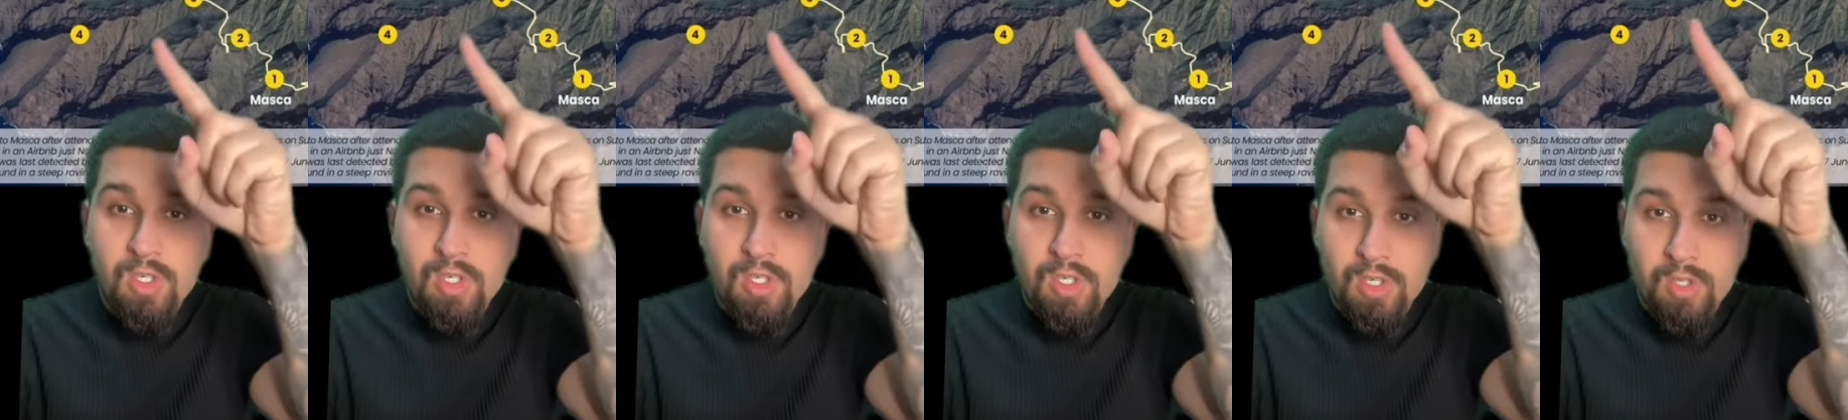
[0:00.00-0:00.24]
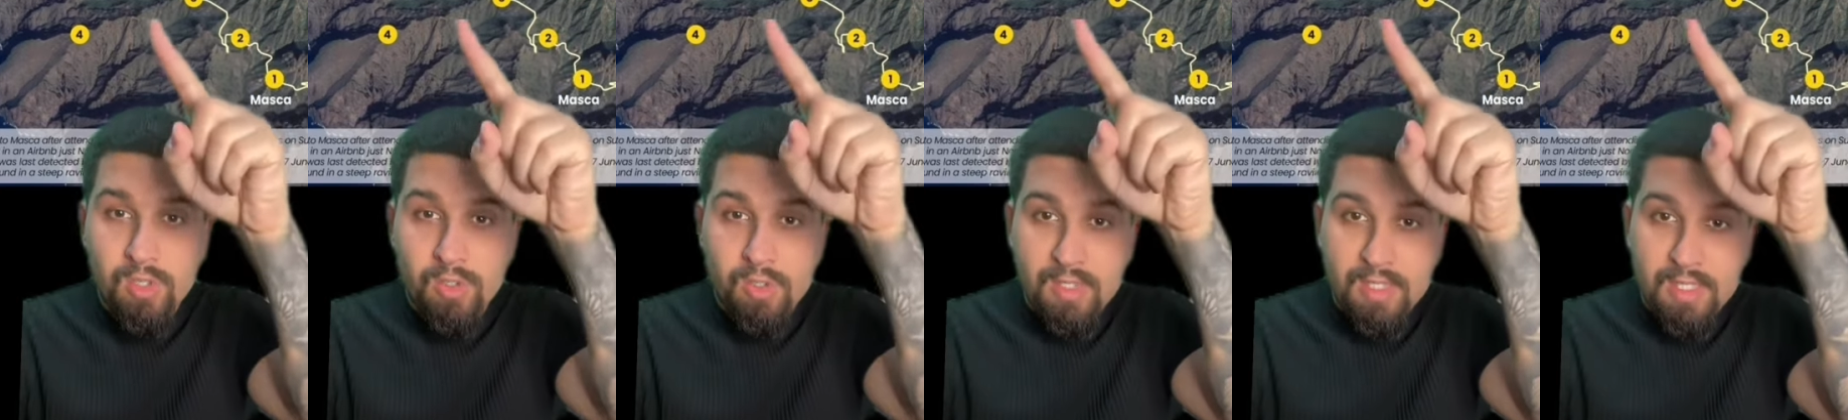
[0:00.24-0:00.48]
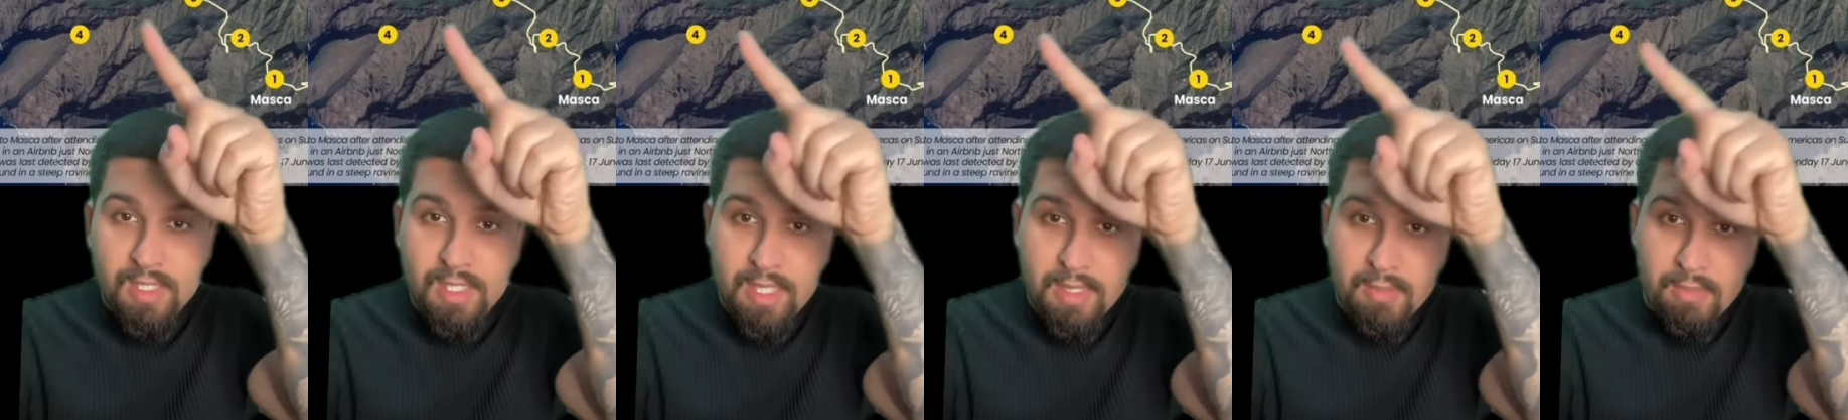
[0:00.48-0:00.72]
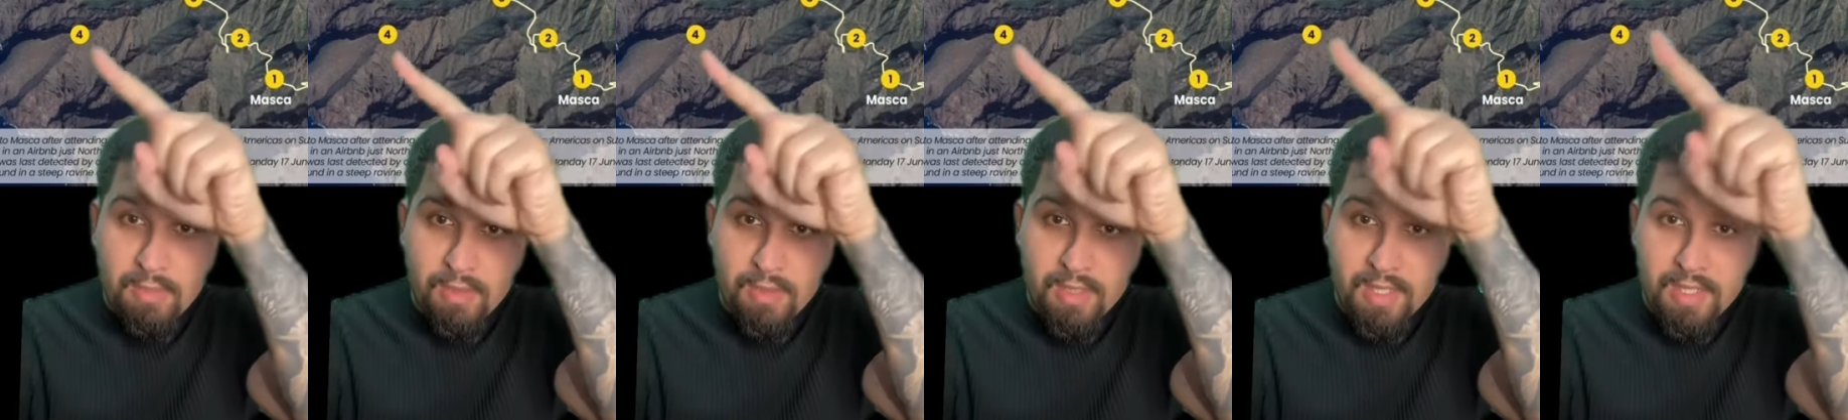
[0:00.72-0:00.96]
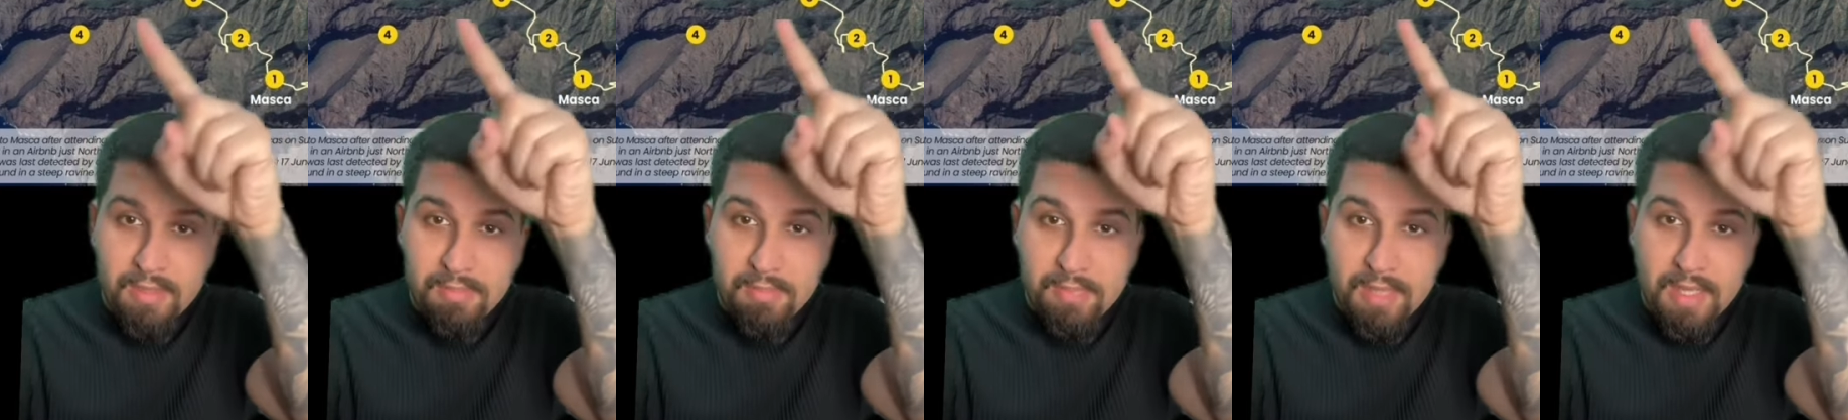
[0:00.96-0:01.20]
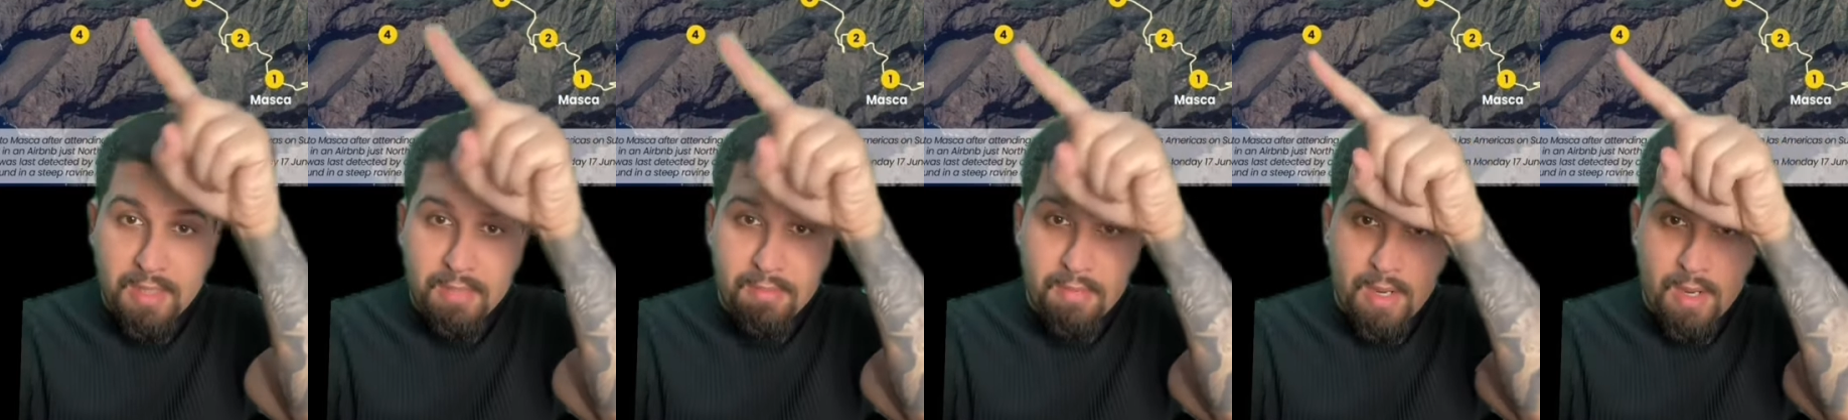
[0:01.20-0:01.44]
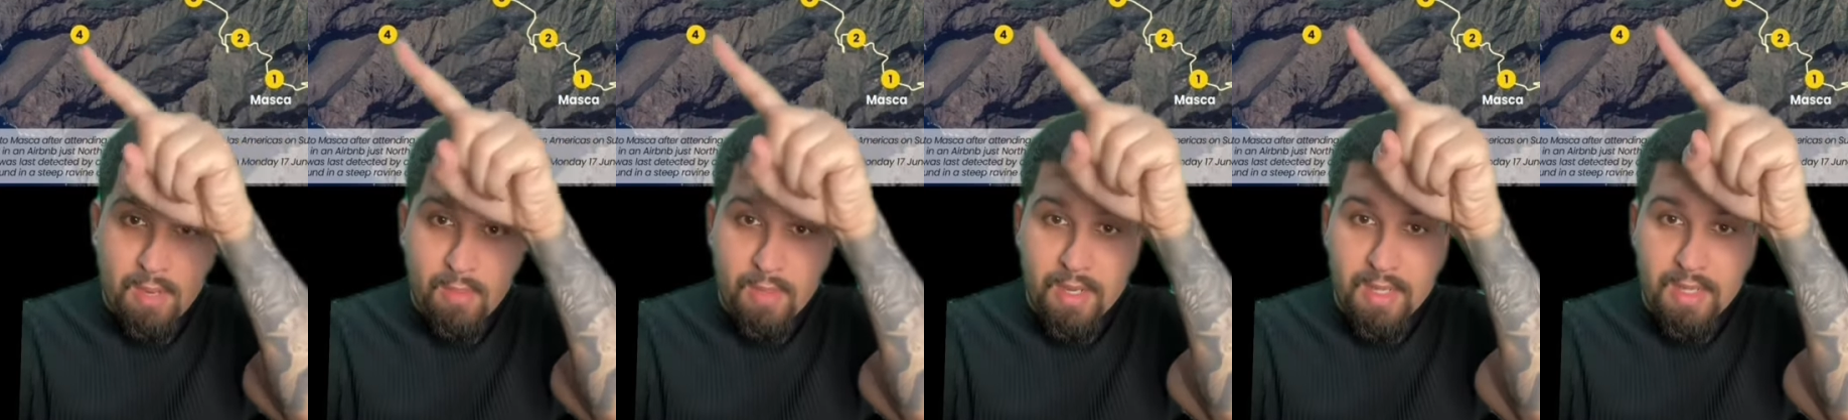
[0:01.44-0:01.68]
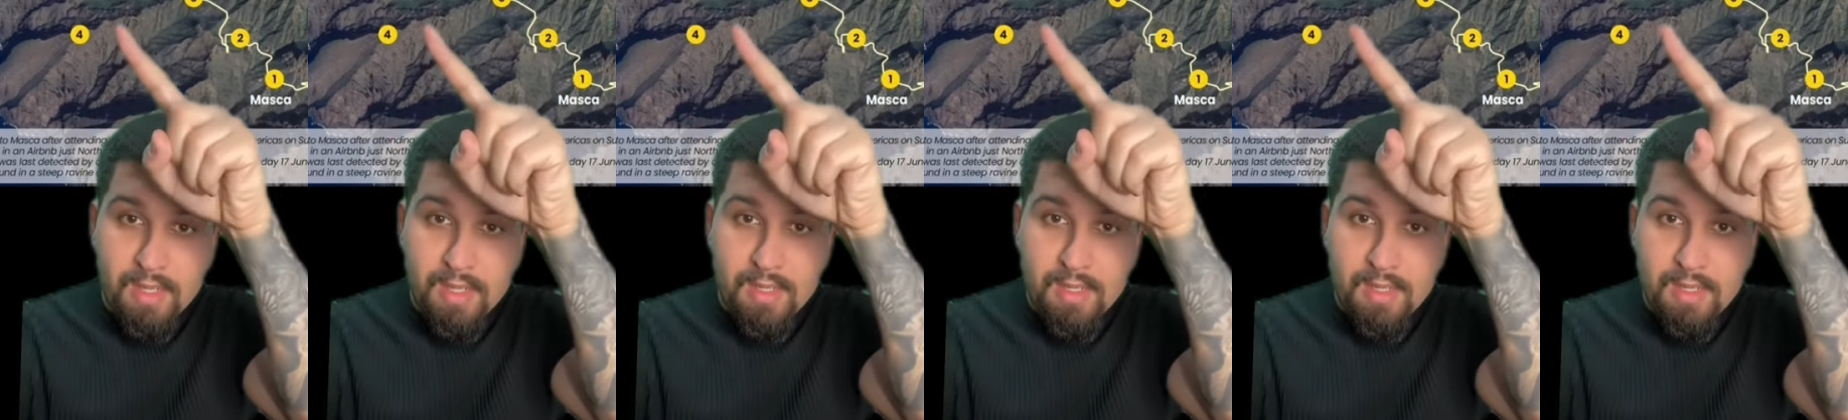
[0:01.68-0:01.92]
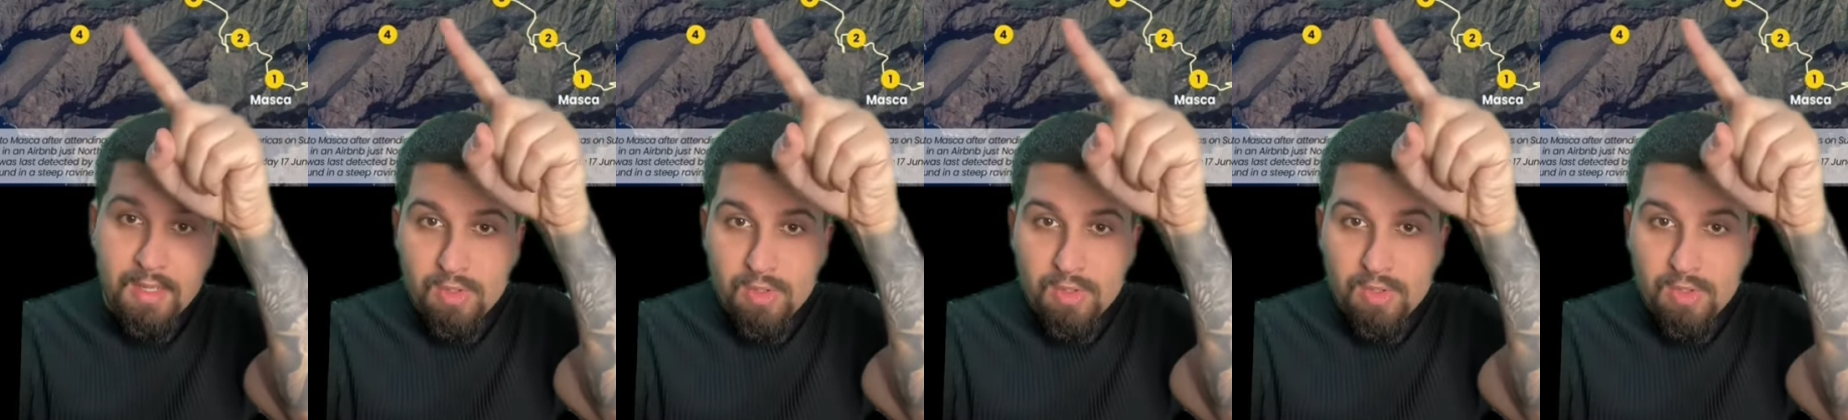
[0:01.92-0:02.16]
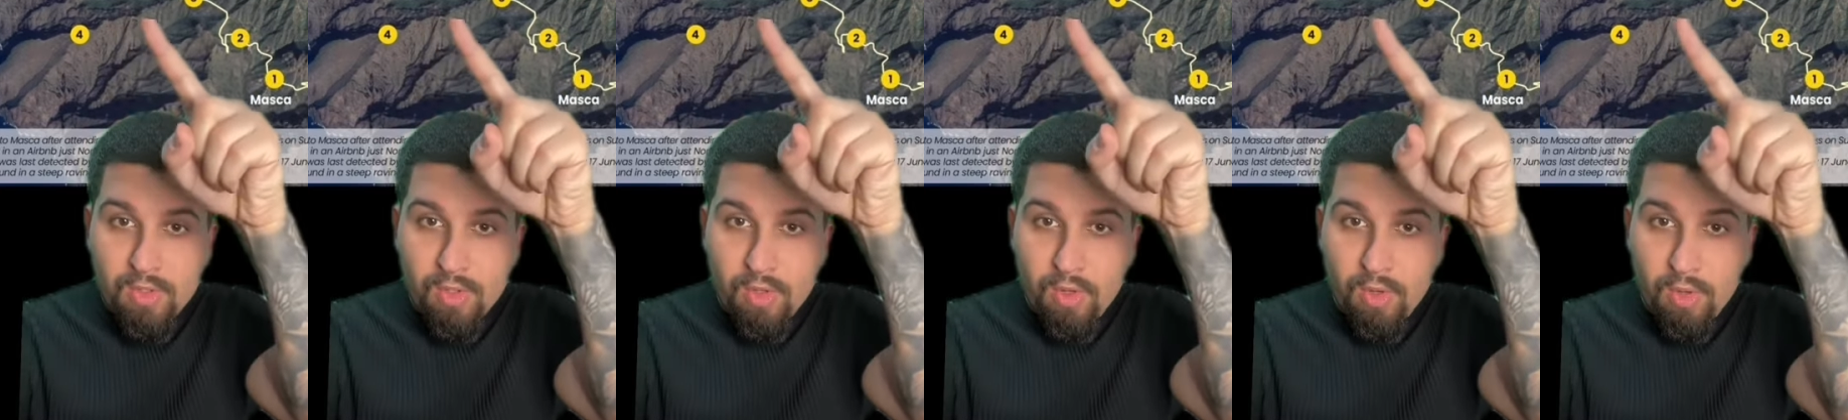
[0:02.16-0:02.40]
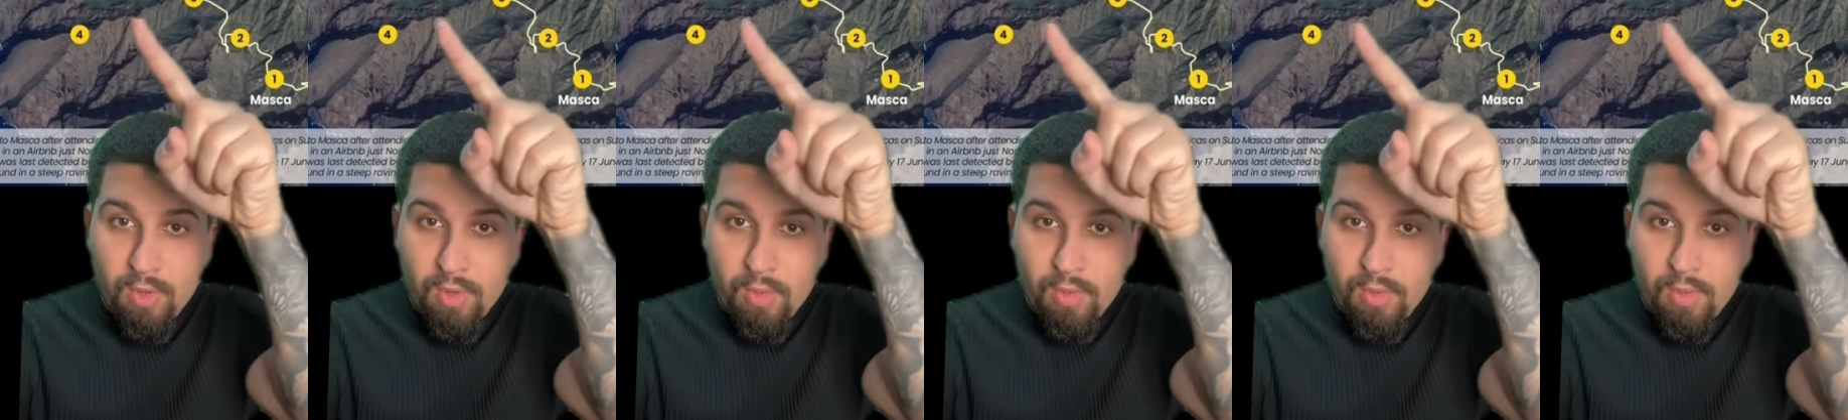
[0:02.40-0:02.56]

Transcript: You'll see him on this big mountain. So